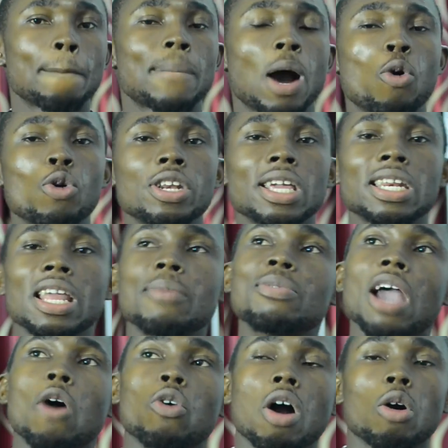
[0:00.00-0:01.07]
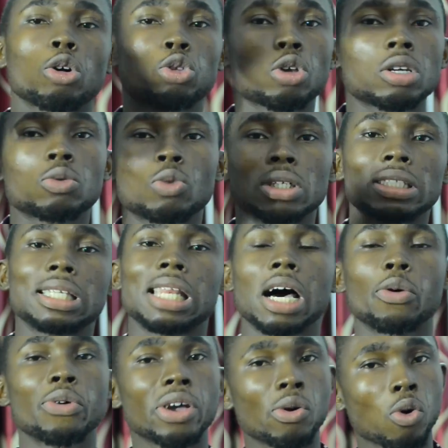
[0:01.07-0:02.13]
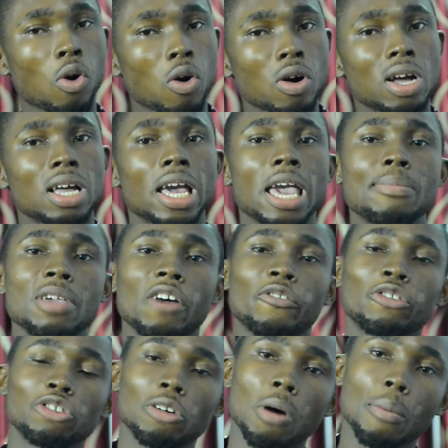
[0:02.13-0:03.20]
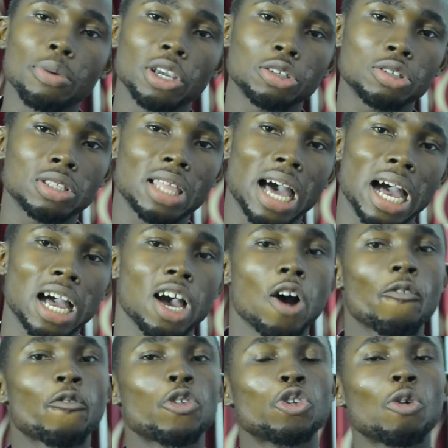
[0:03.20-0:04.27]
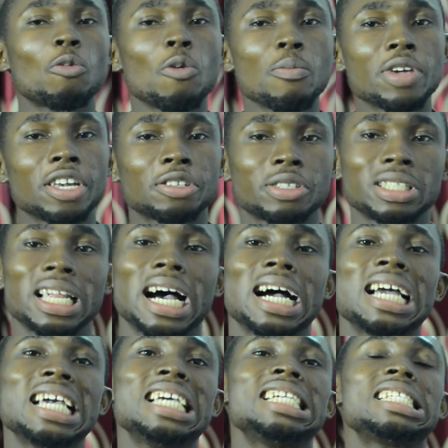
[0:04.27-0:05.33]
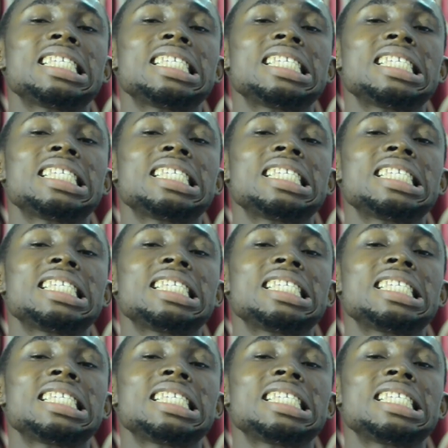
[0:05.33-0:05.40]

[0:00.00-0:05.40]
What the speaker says: But would you maybe I walk a ton of the law will hold, maybe a phone no abuse that, phone no moon abuse that.